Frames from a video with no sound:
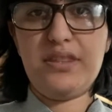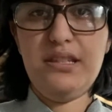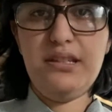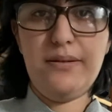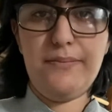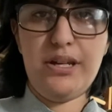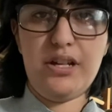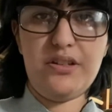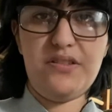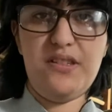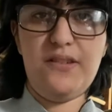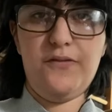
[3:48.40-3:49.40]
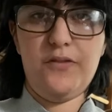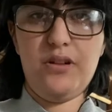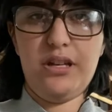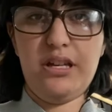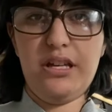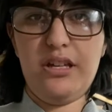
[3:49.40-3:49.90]
embarrassing
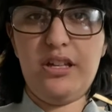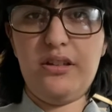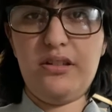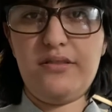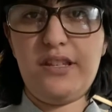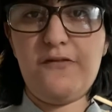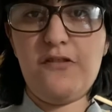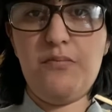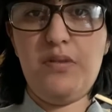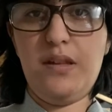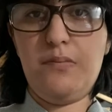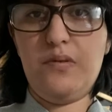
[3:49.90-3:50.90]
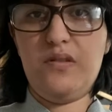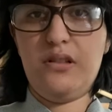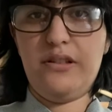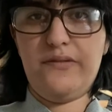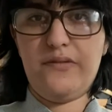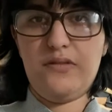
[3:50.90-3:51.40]
for different
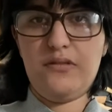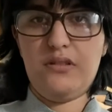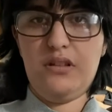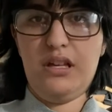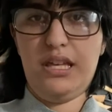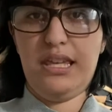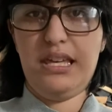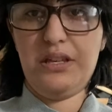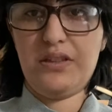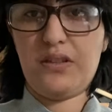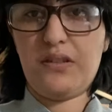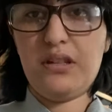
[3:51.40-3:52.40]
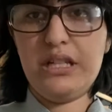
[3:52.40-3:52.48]
people, I guess.